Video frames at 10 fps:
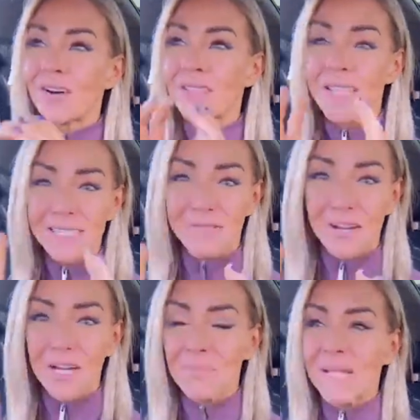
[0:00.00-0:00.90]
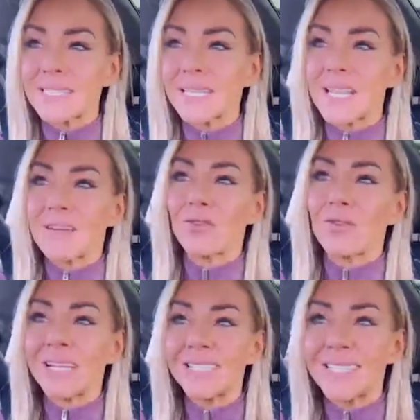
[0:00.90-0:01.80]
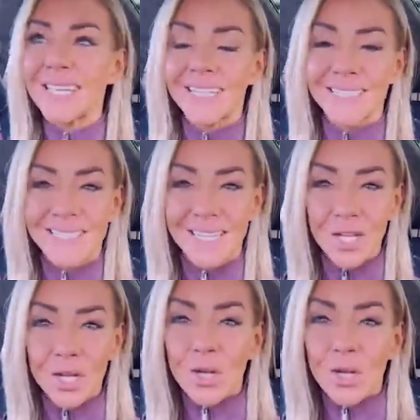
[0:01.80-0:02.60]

on this very basic level, and it's this.